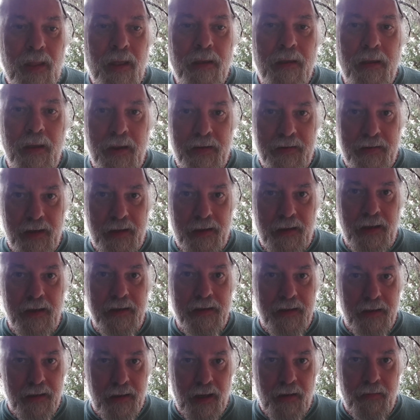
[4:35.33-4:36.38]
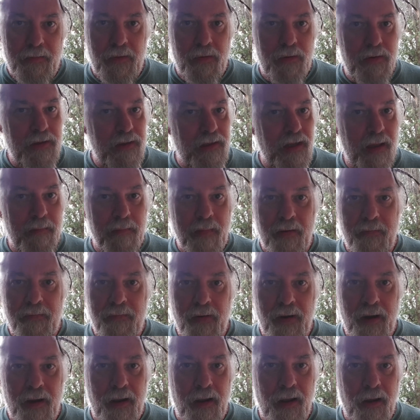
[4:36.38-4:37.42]
he said, listen, if you just let my
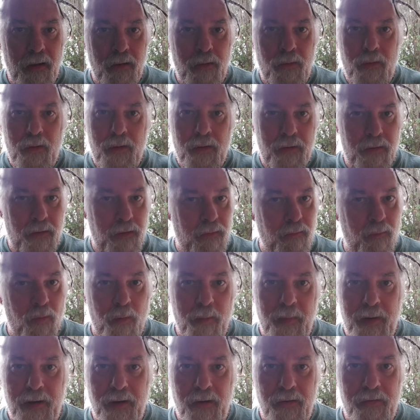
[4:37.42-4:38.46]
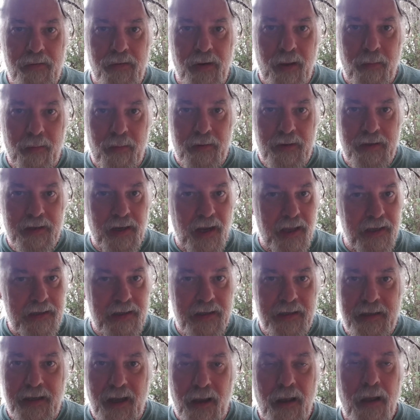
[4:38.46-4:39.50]
friend go, there won't be no trouble. Let's
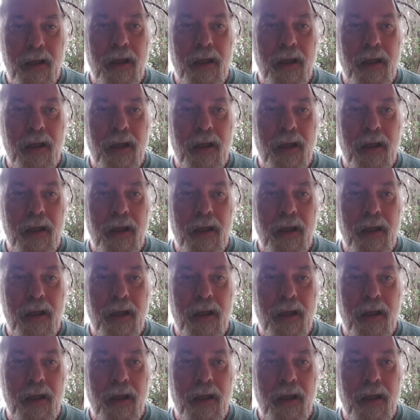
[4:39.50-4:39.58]
just go.